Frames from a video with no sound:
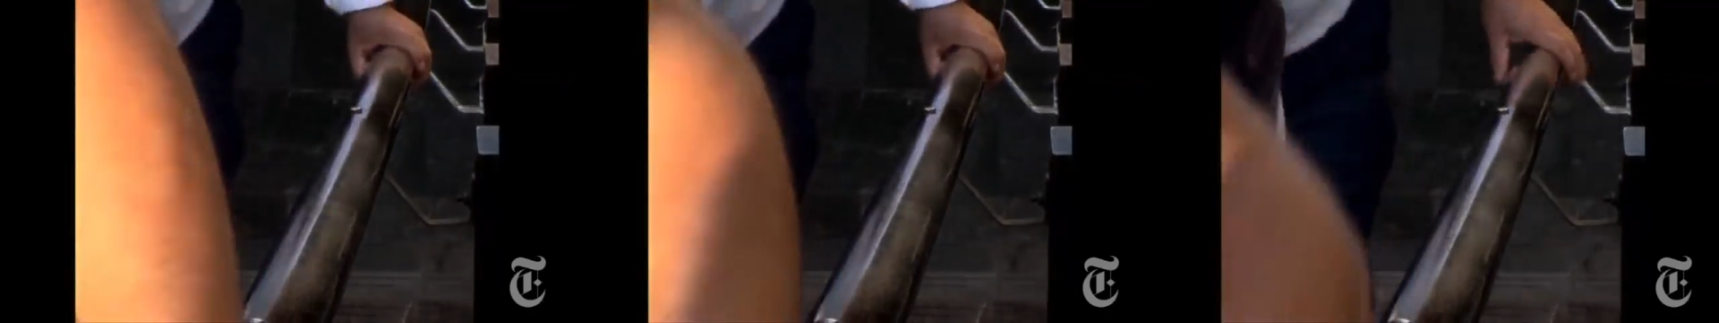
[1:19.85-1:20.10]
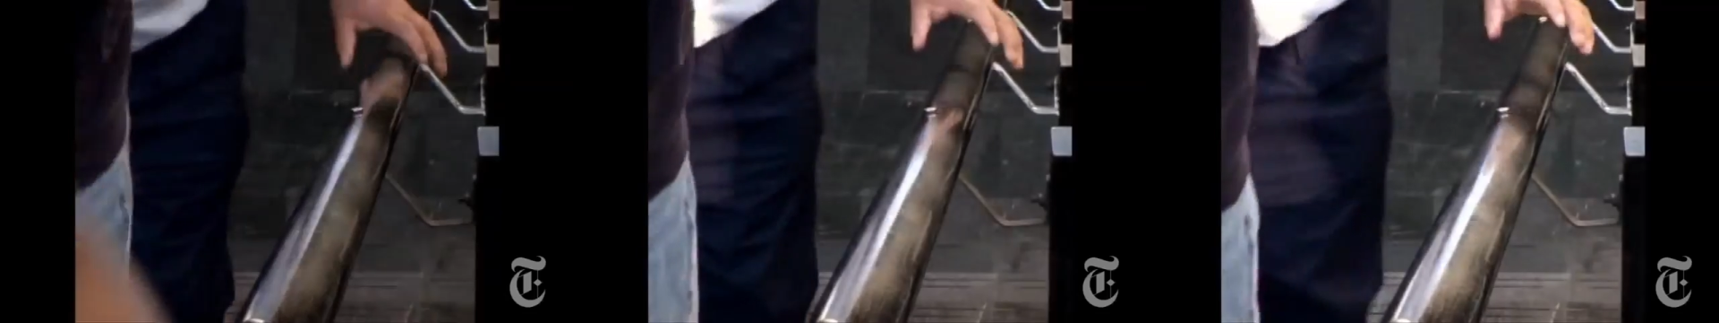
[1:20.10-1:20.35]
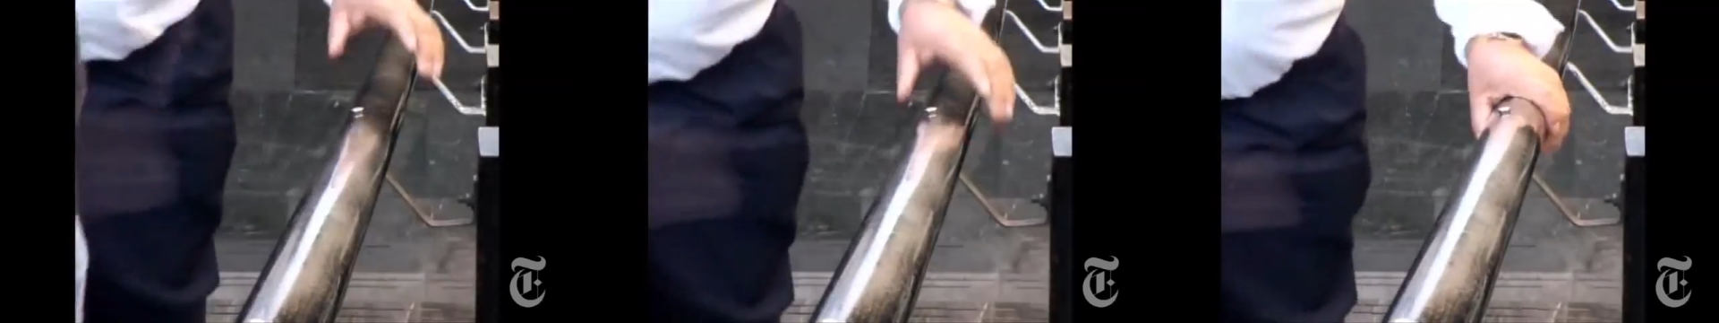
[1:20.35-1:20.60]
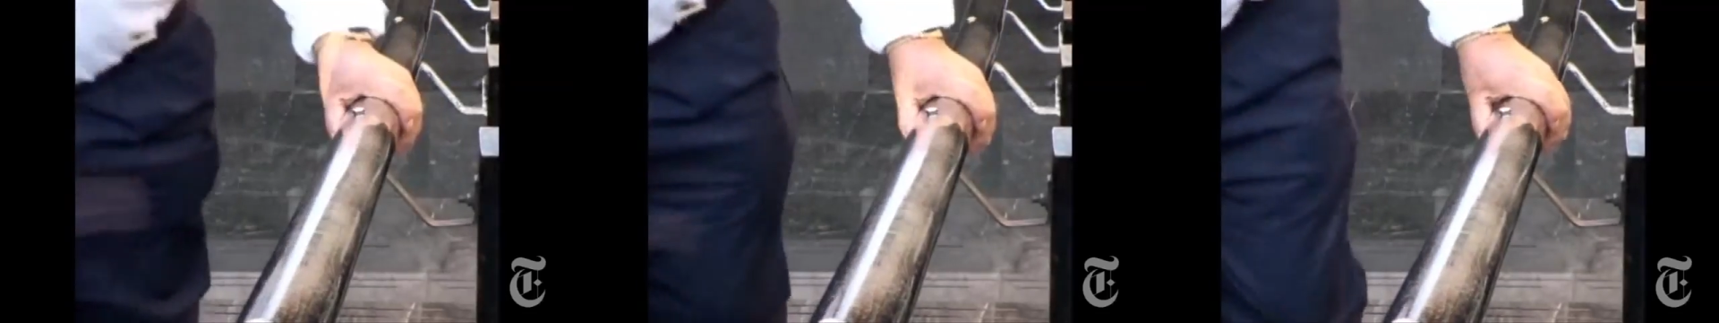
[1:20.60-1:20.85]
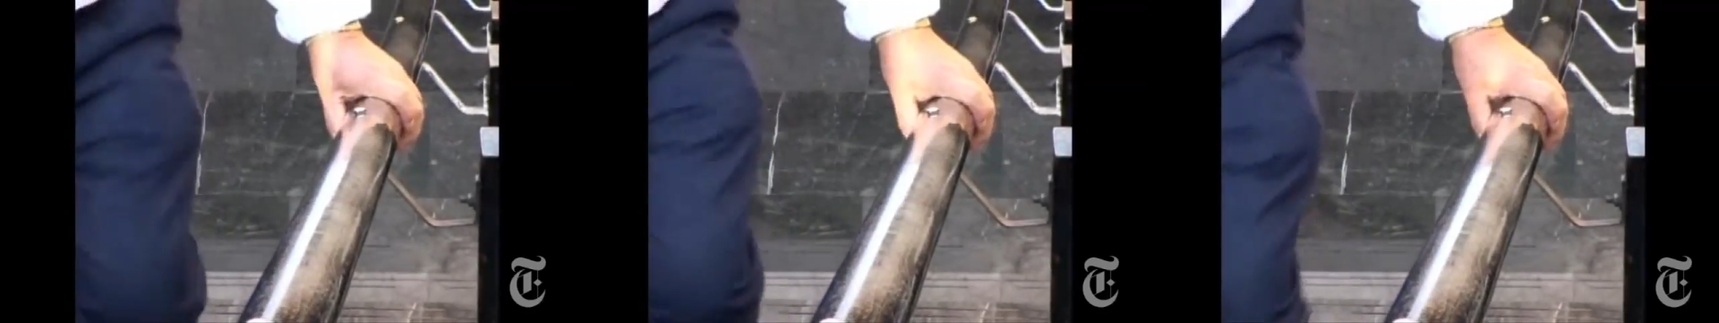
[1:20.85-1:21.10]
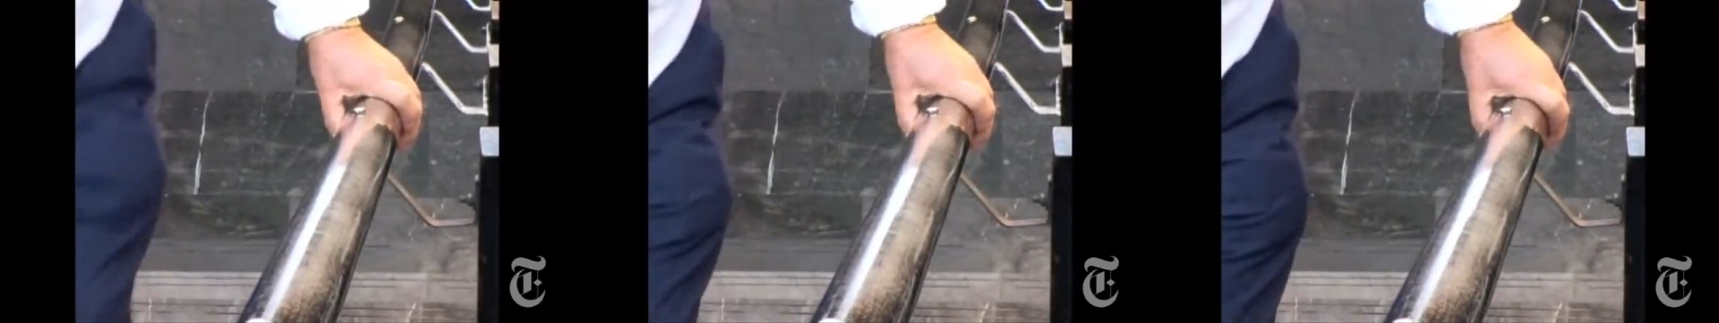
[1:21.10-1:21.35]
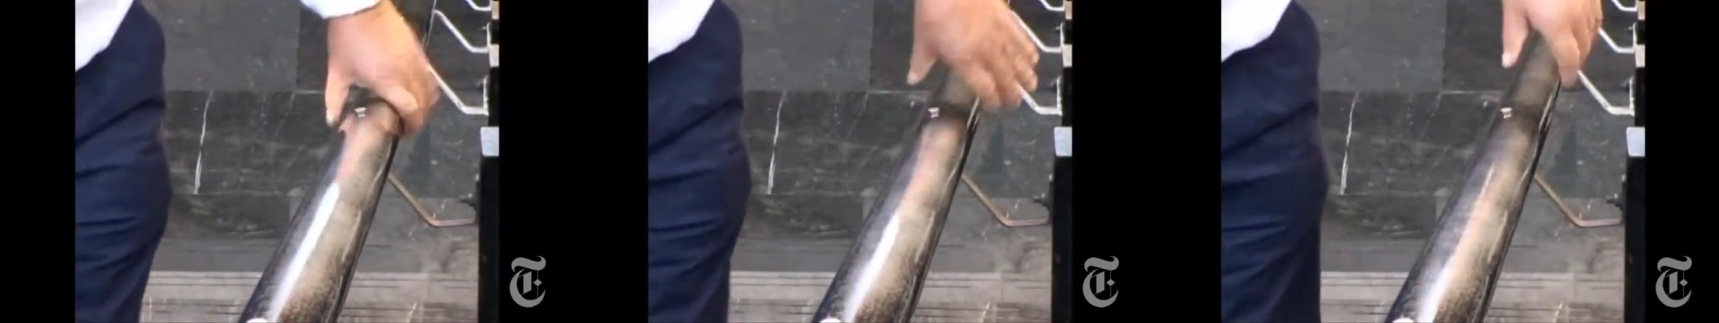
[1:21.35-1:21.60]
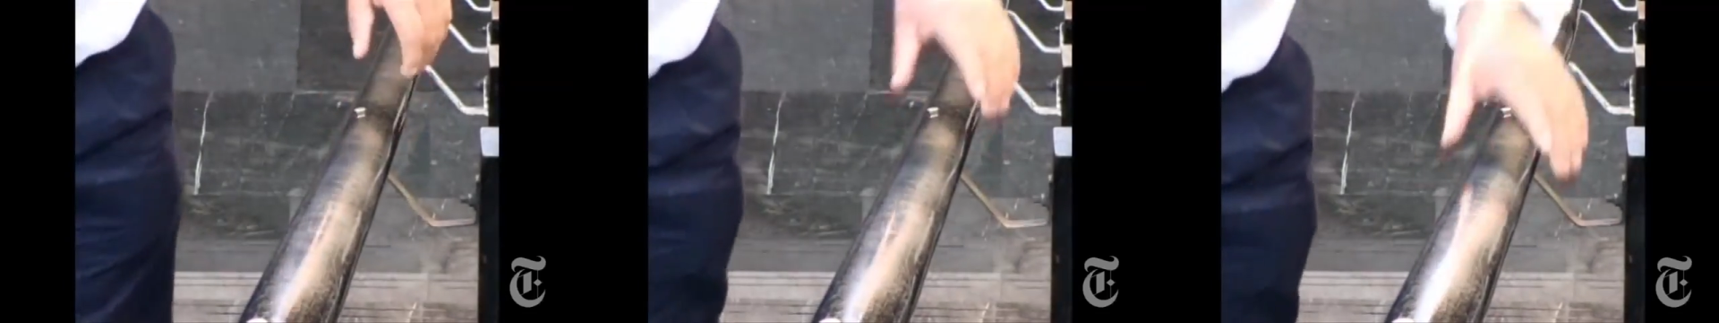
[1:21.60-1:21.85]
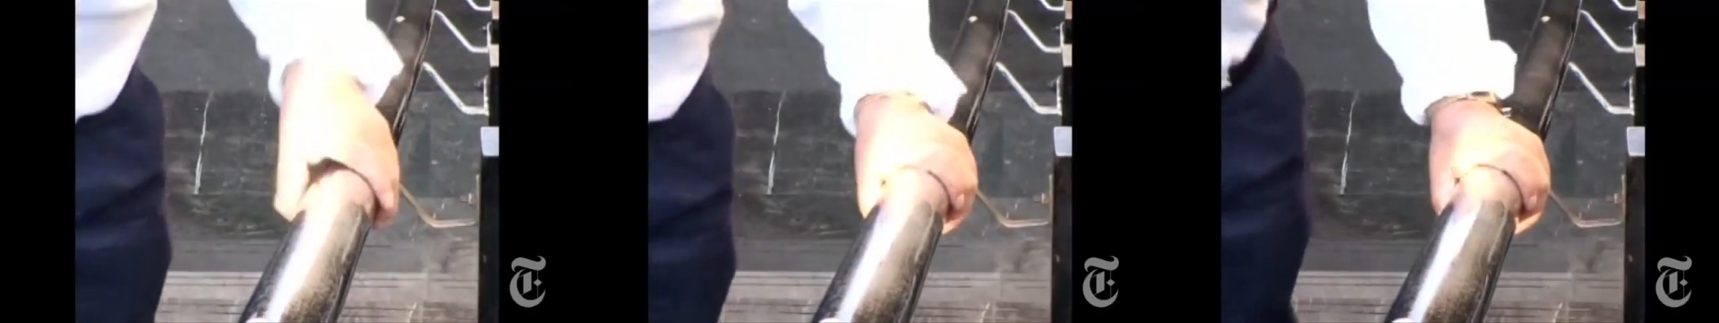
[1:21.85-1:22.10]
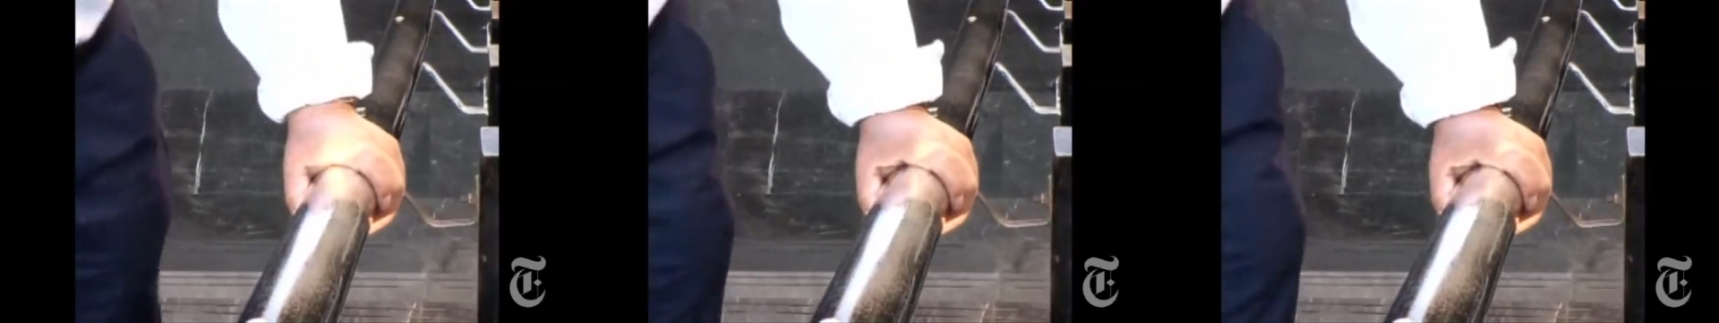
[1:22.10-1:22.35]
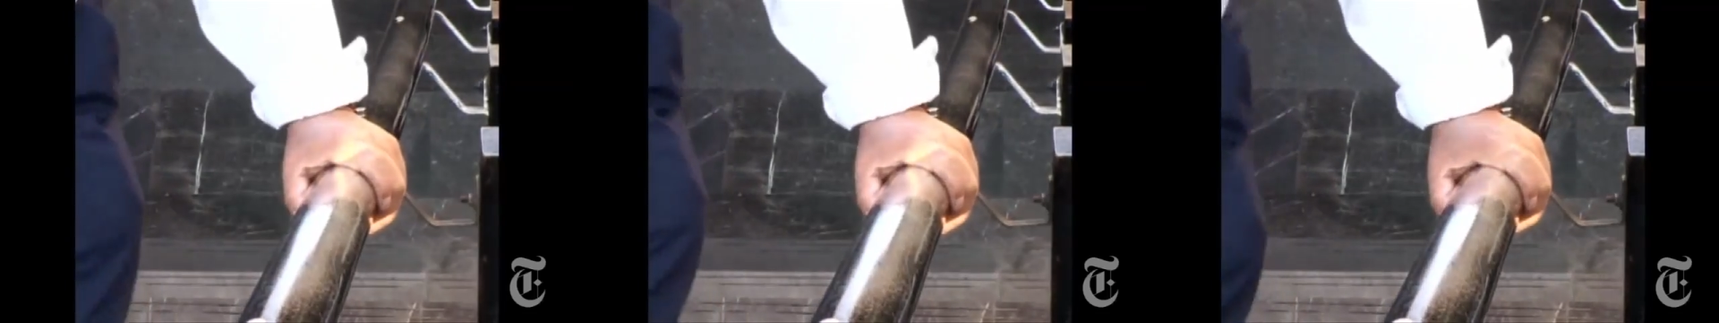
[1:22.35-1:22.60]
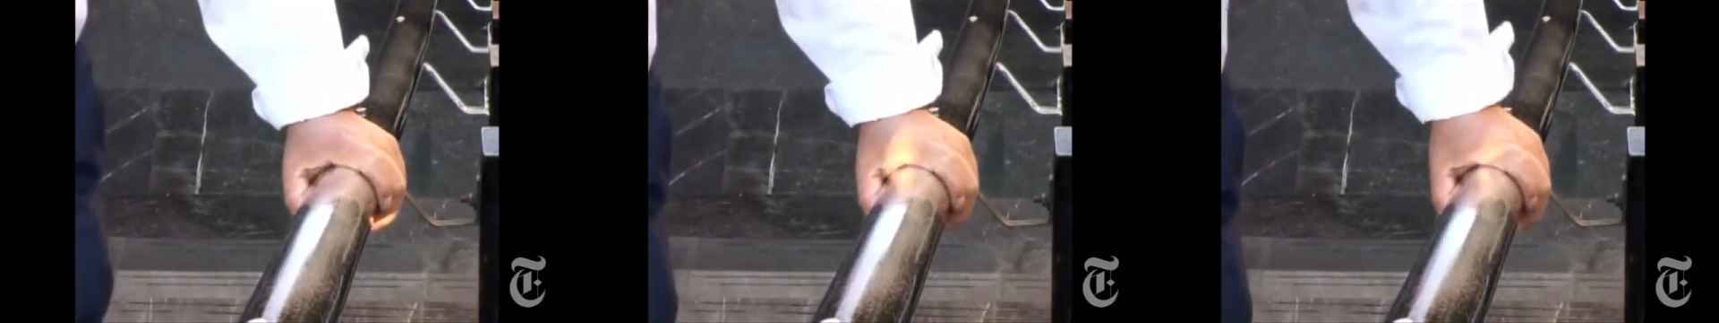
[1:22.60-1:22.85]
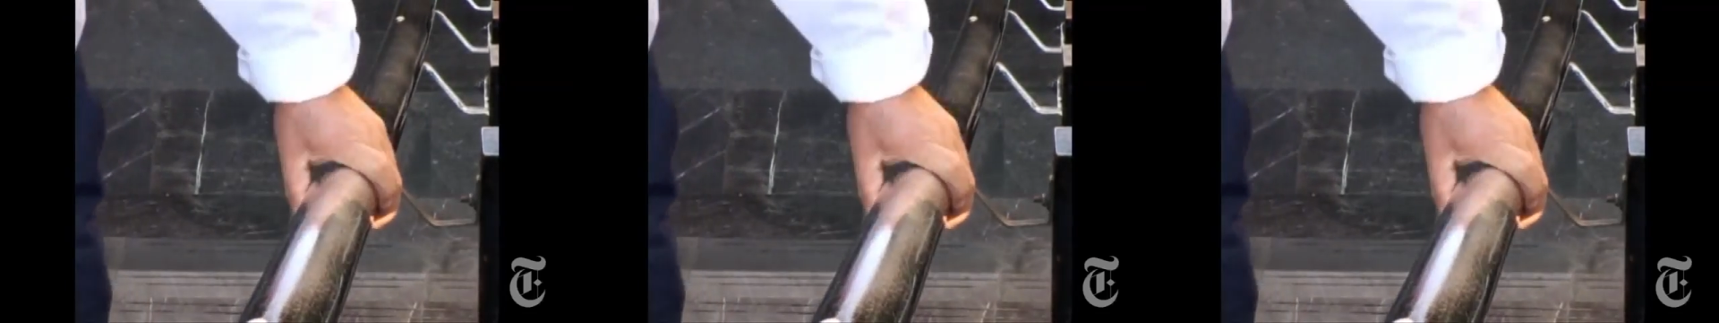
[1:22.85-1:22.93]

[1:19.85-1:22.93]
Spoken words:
(no speaker visible)